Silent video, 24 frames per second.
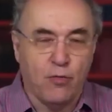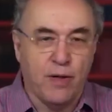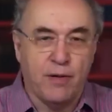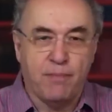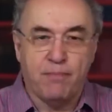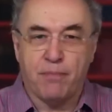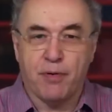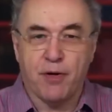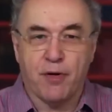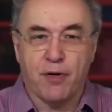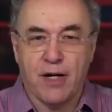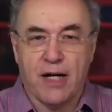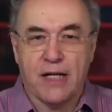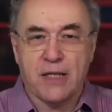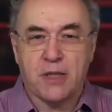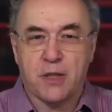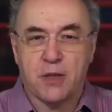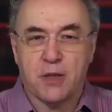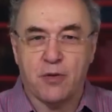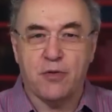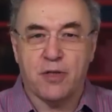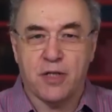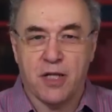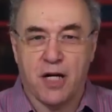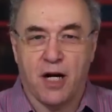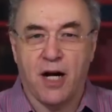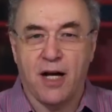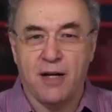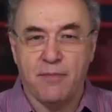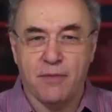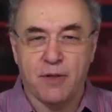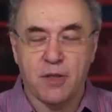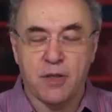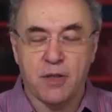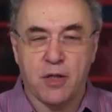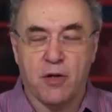progress through
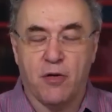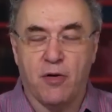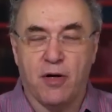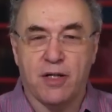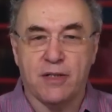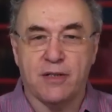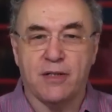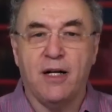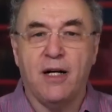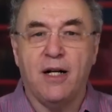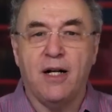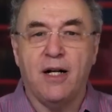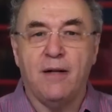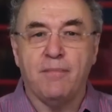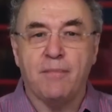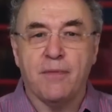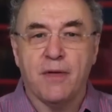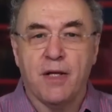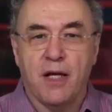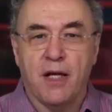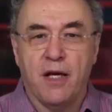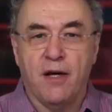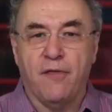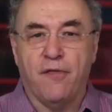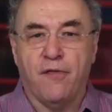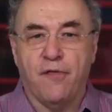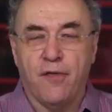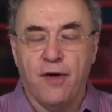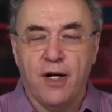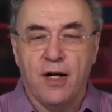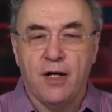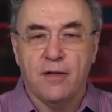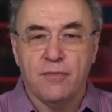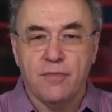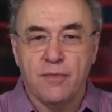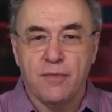time and so on. If
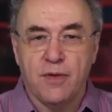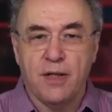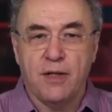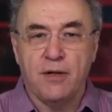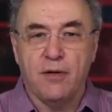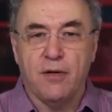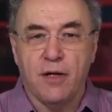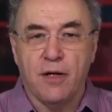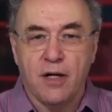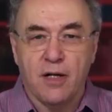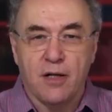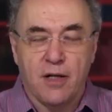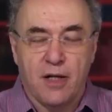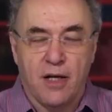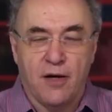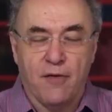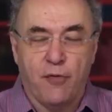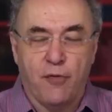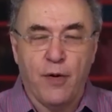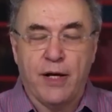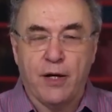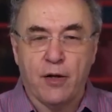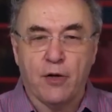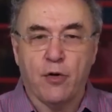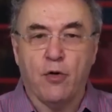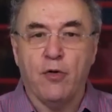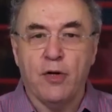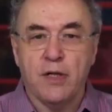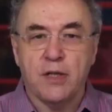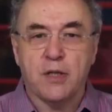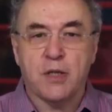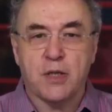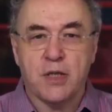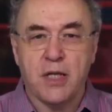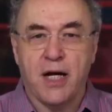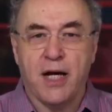we could
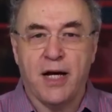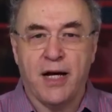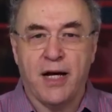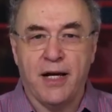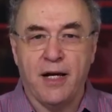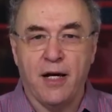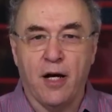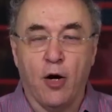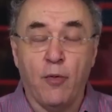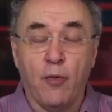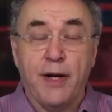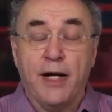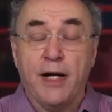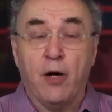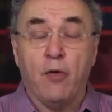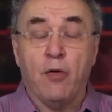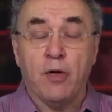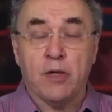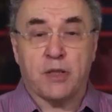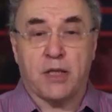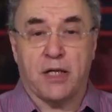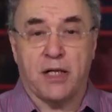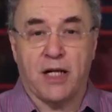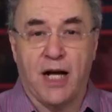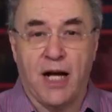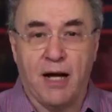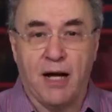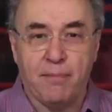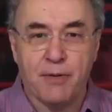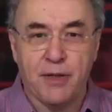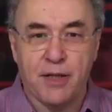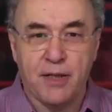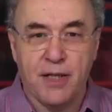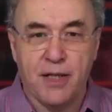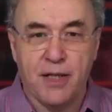always say, we know what's going to happen in the